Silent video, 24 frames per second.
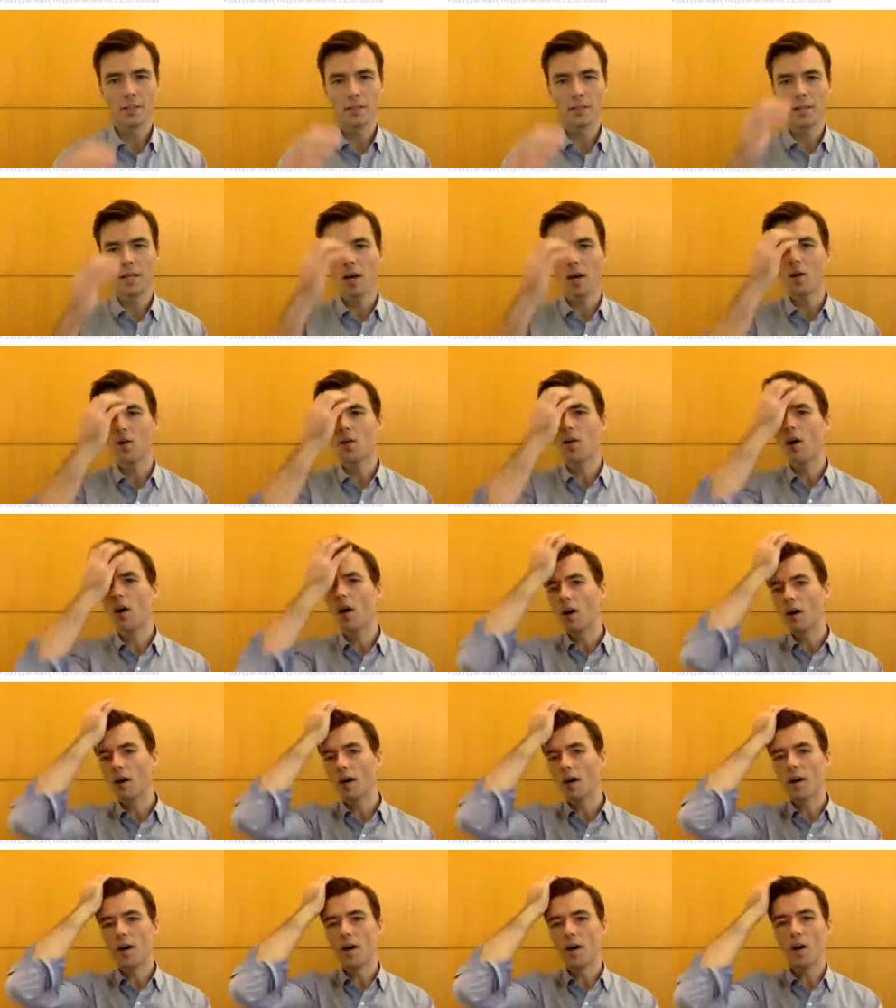Now,
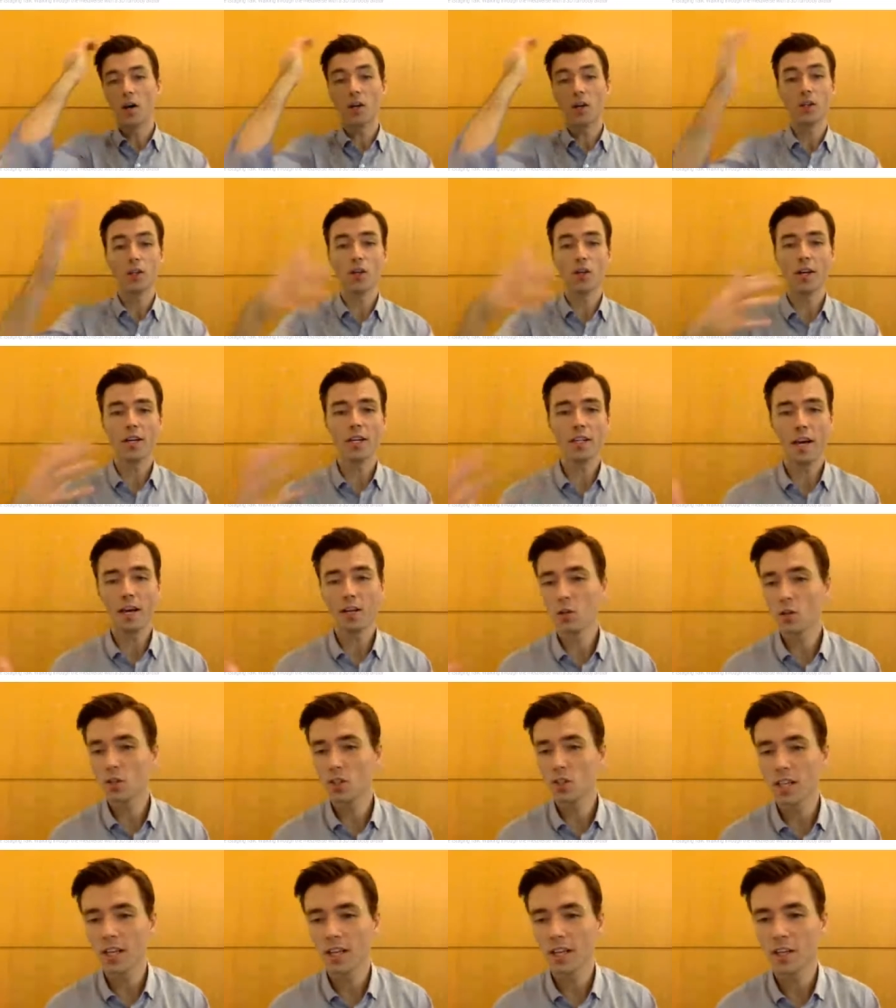are there any, I
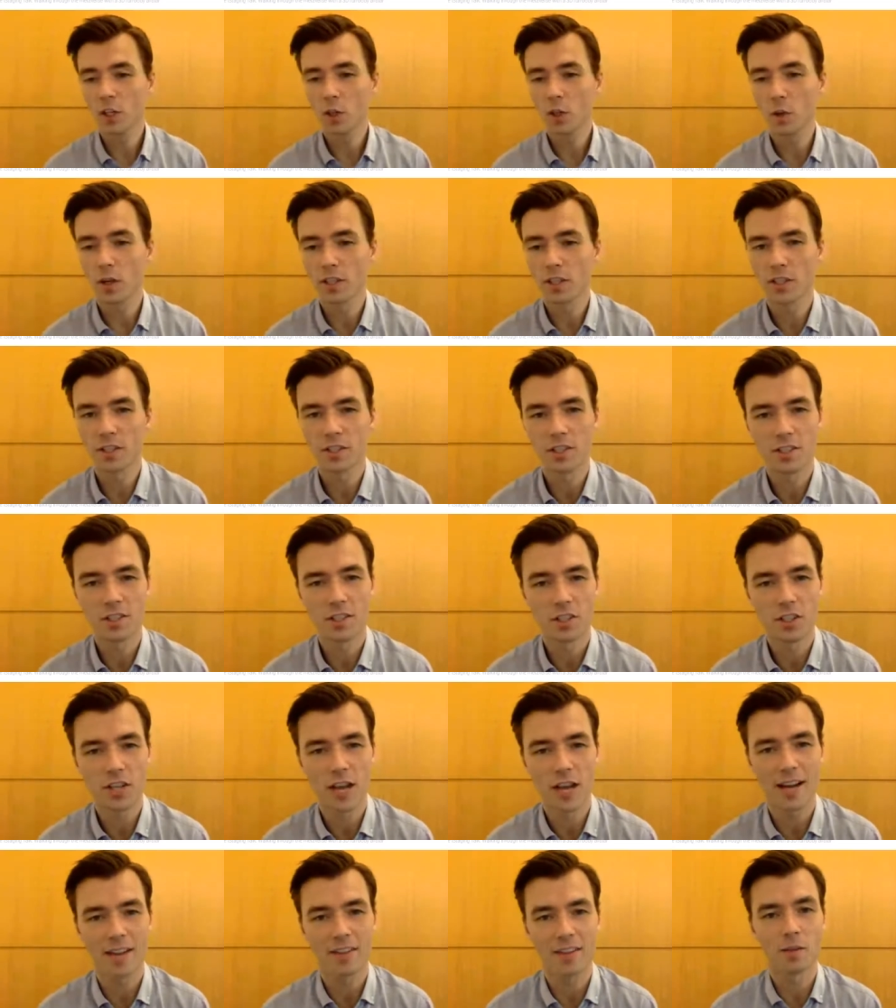don't see any questions in the
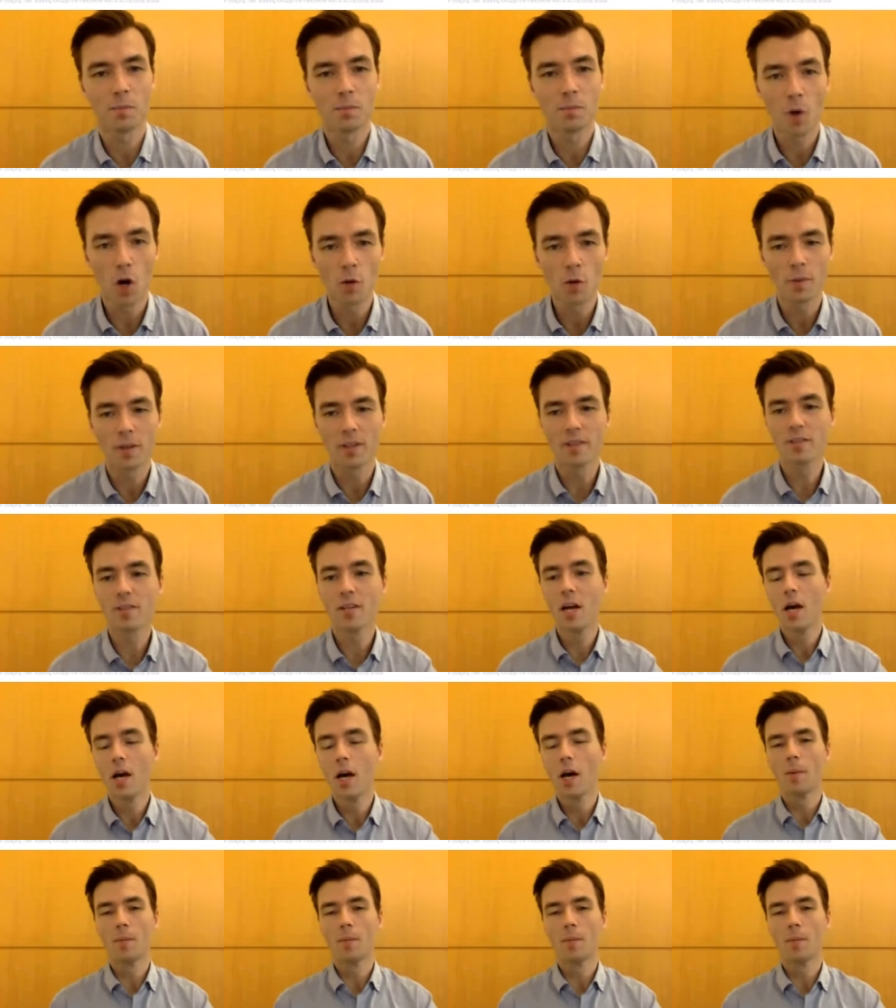chat at the moment,